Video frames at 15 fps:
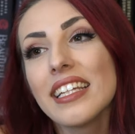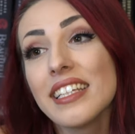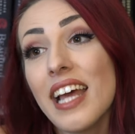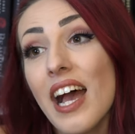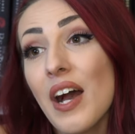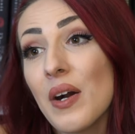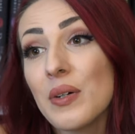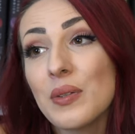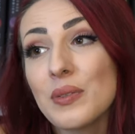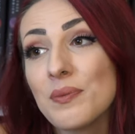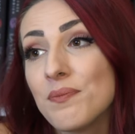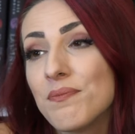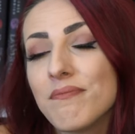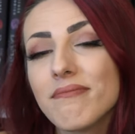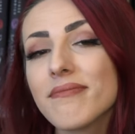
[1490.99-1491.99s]

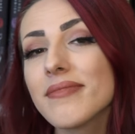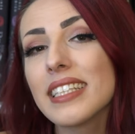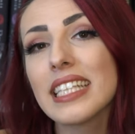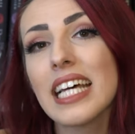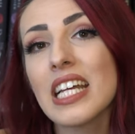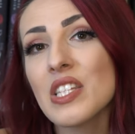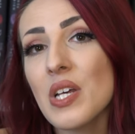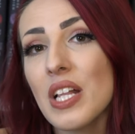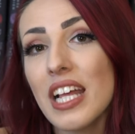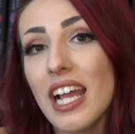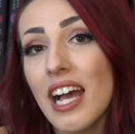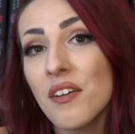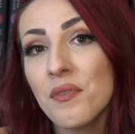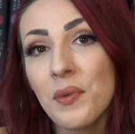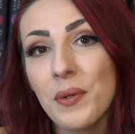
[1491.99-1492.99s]
Now, that's all I
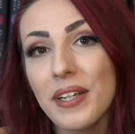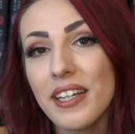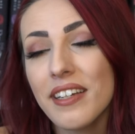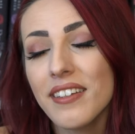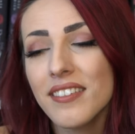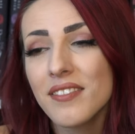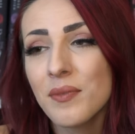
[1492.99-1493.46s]
have for you.